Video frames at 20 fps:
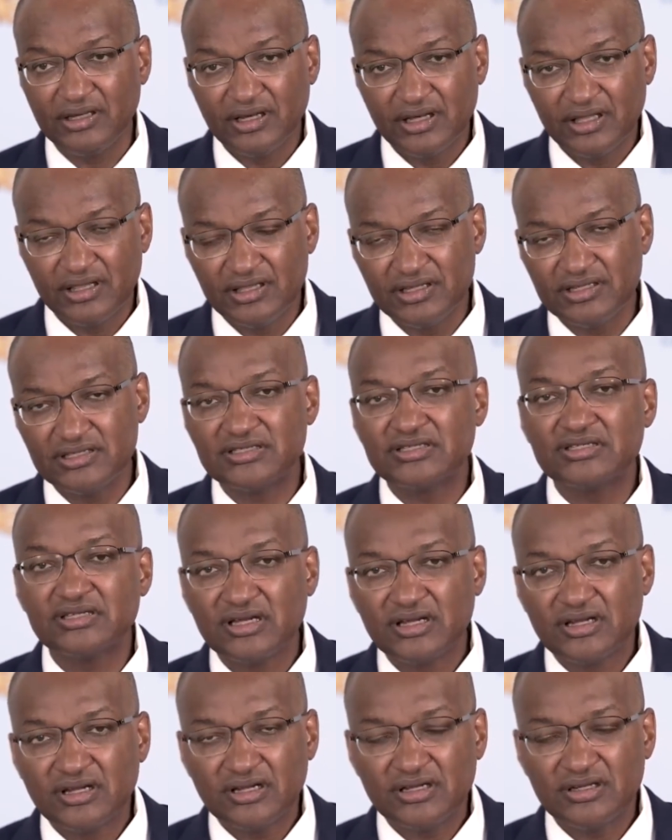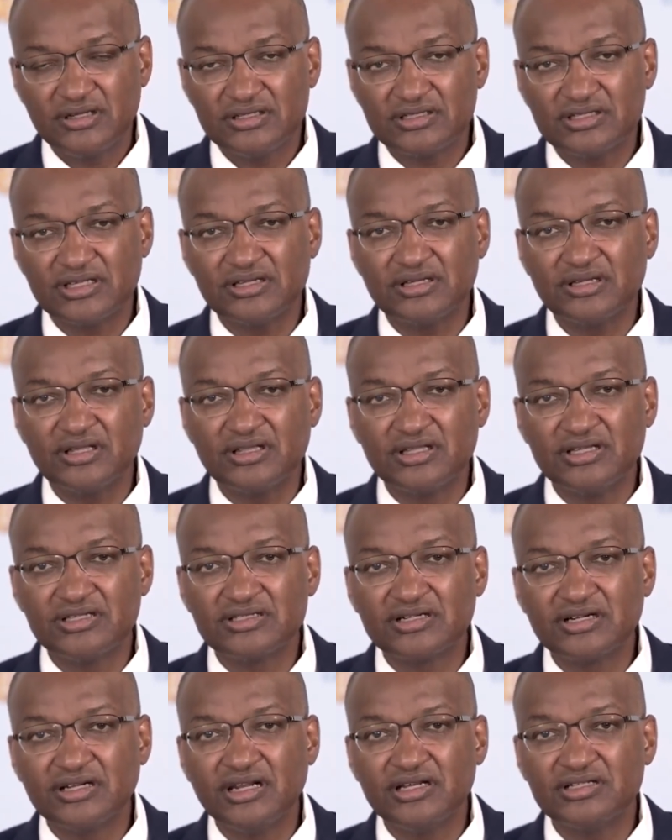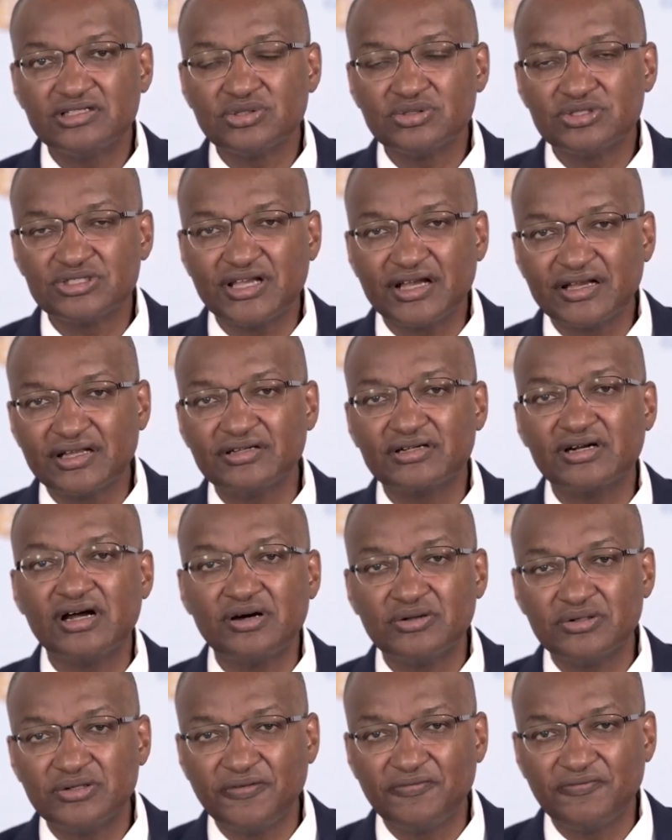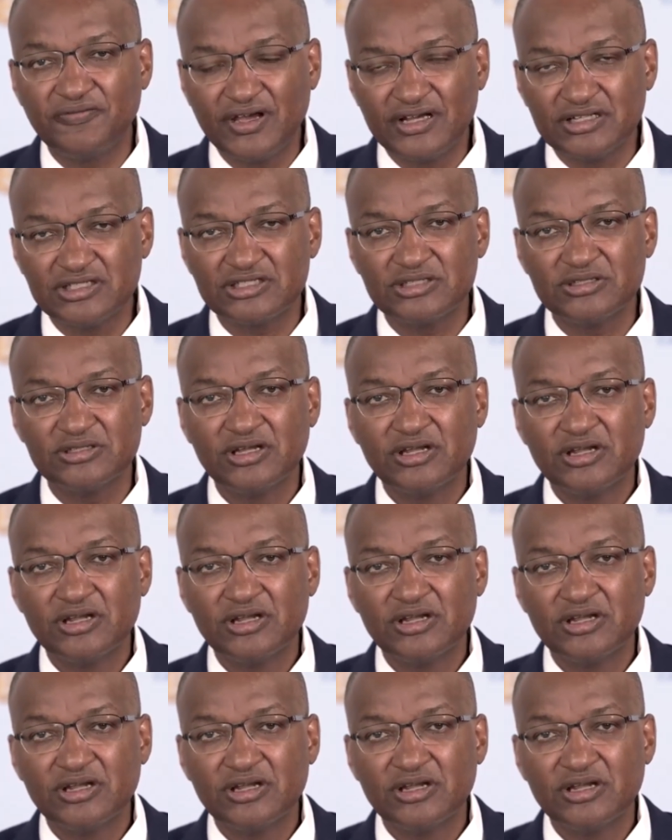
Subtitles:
this relates to second round effects